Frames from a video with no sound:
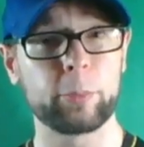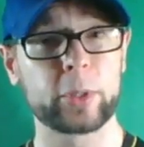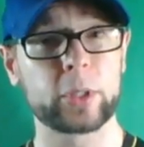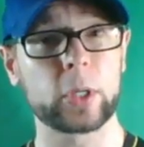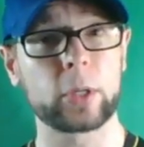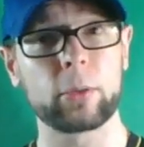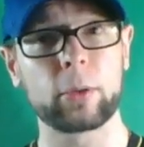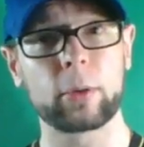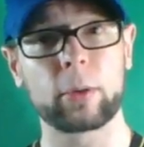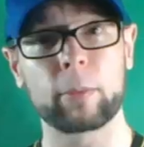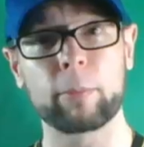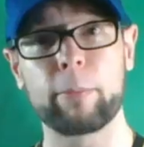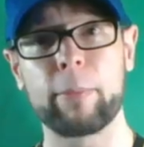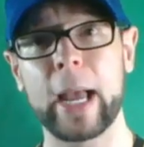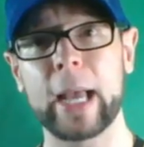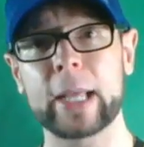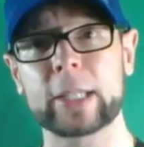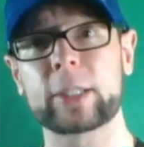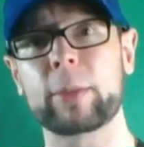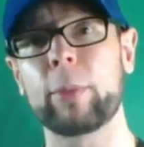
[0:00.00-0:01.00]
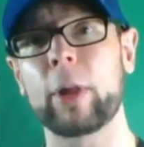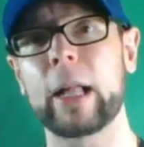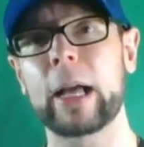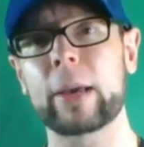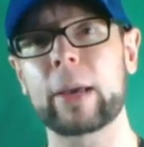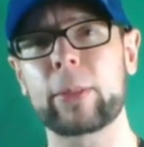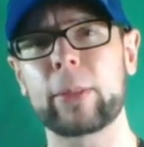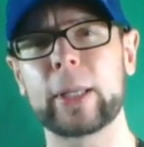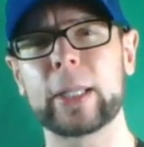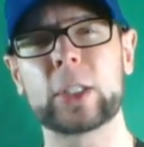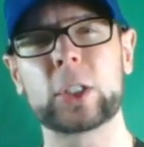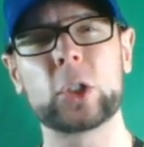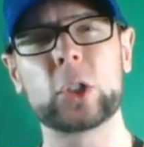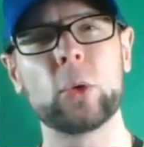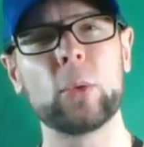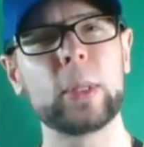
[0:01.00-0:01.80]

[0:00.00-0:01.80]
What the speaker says: in particular basketball athletes,